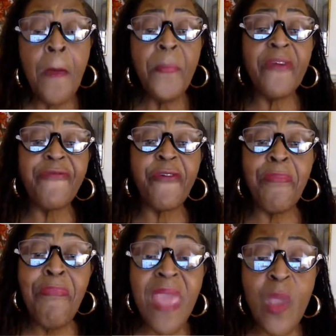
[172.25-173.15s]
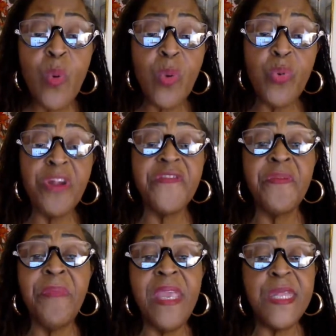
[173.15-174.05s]
But for me, what works for
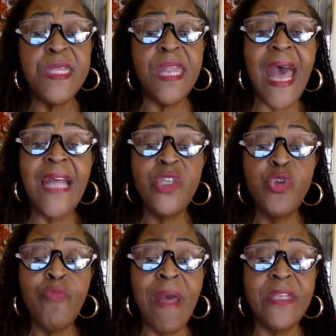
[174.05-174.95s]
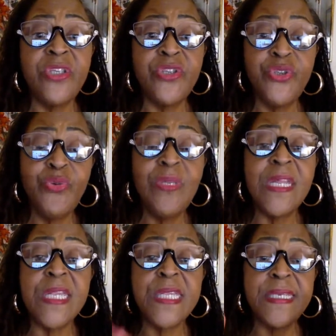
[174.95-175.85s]
me is that I do my to-do
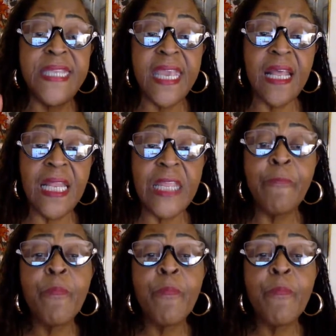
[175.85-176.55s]
list daily.